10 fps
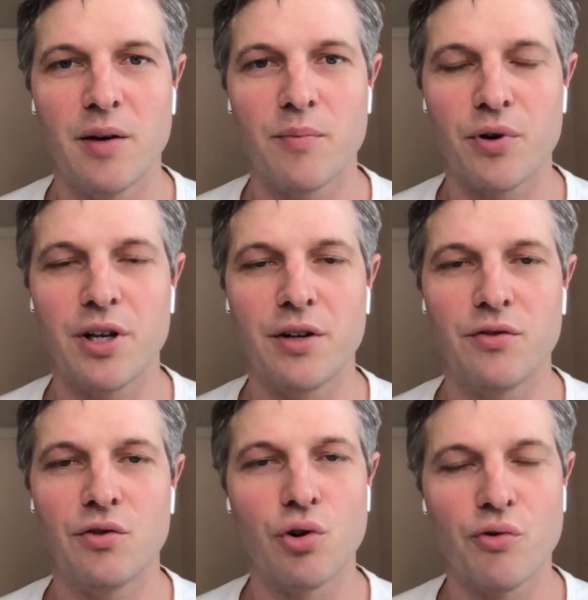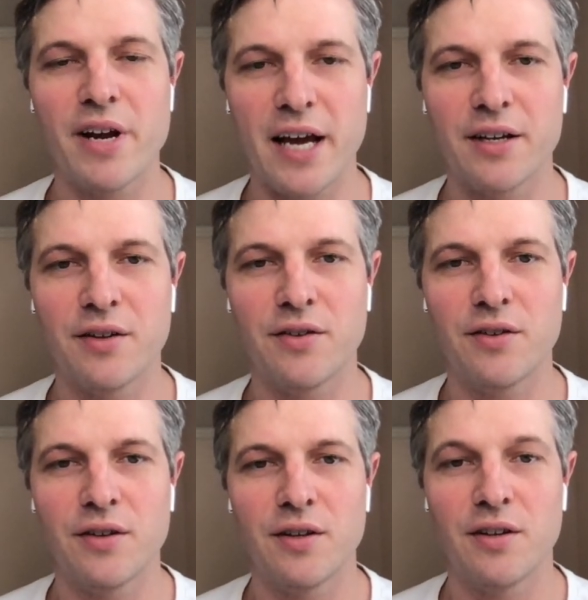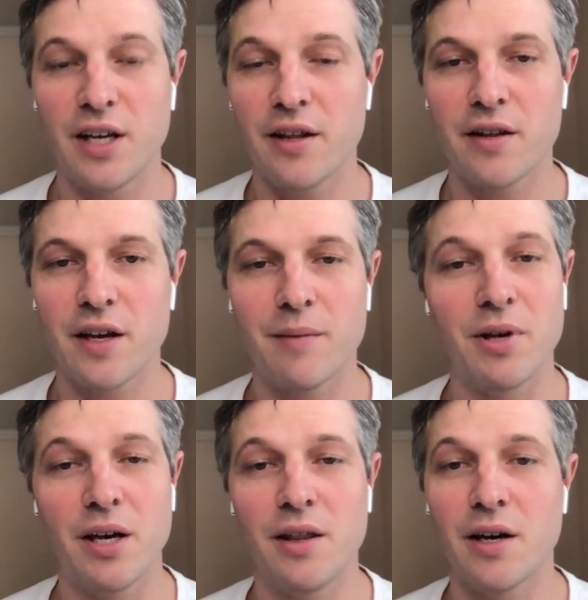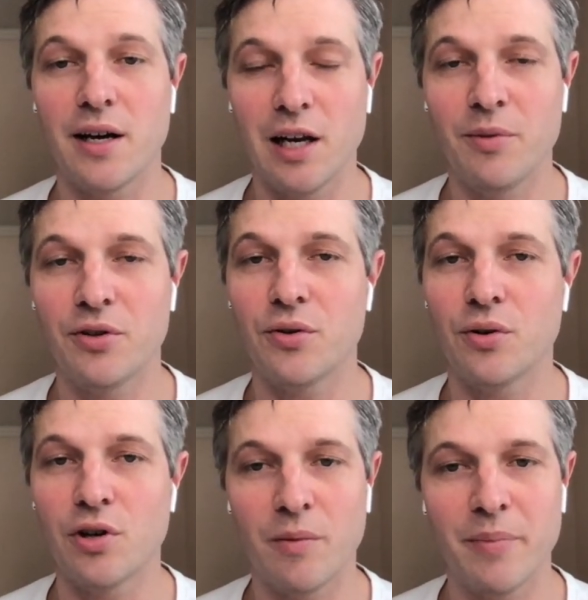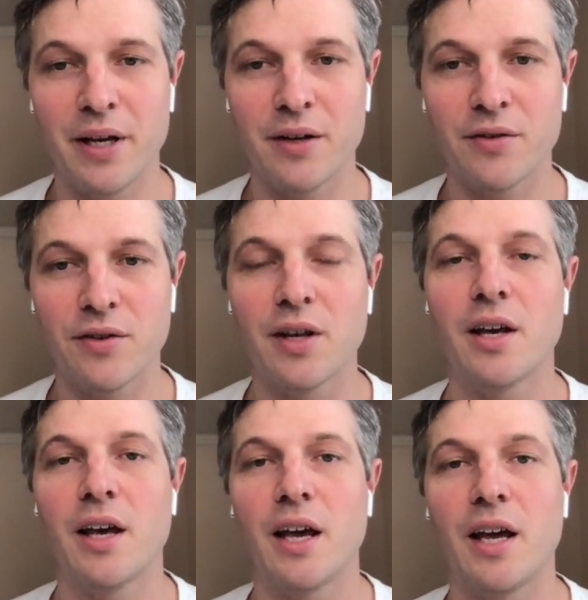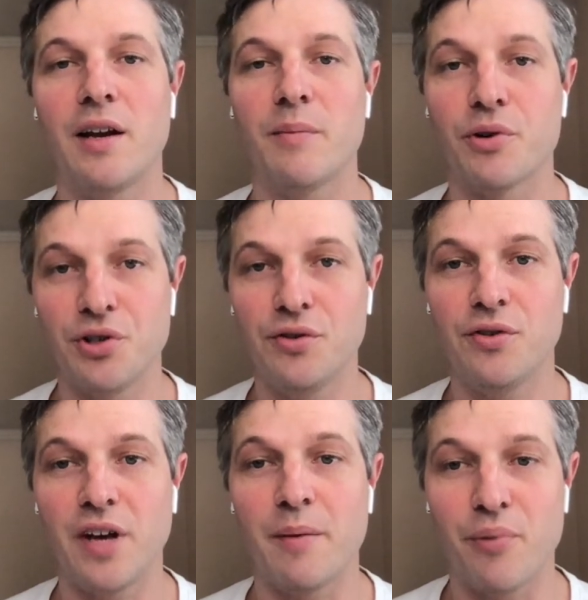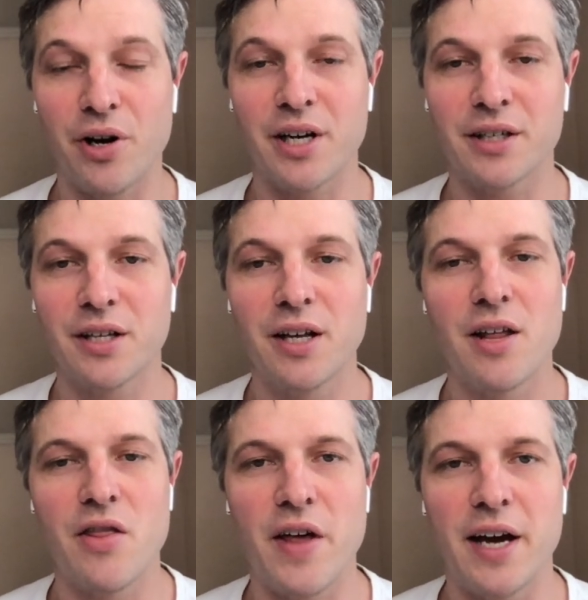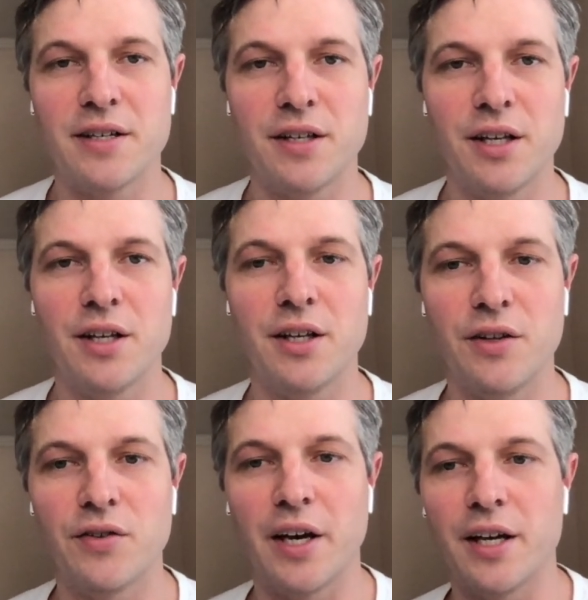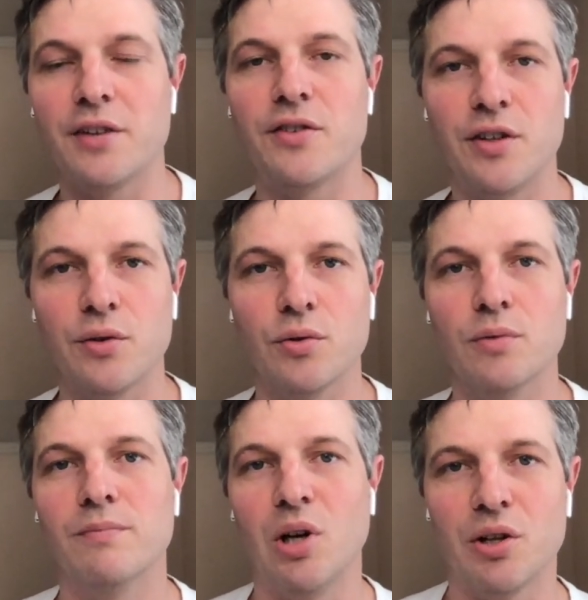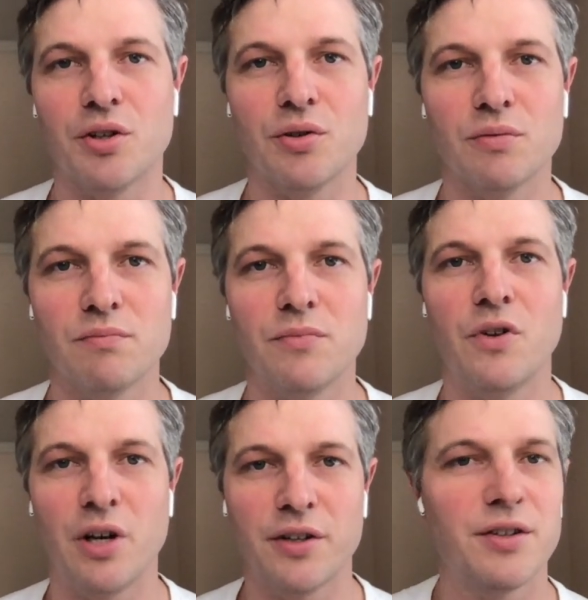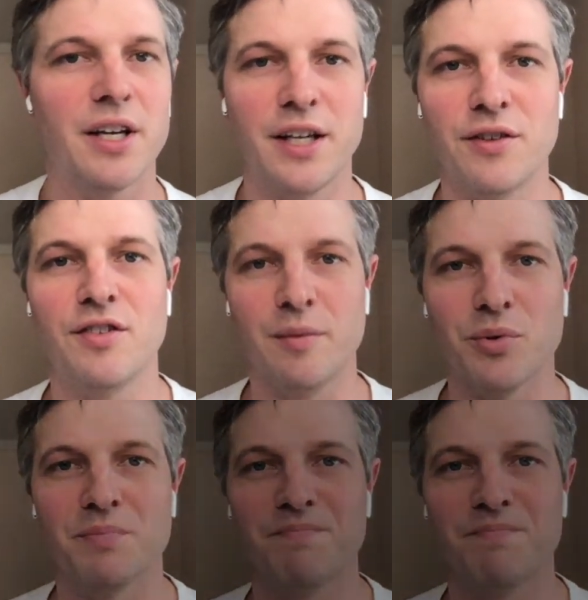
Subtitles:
brings two reactants together. They can be either elements or compounds, and it produces a product that is a single molecule. Nice and simple.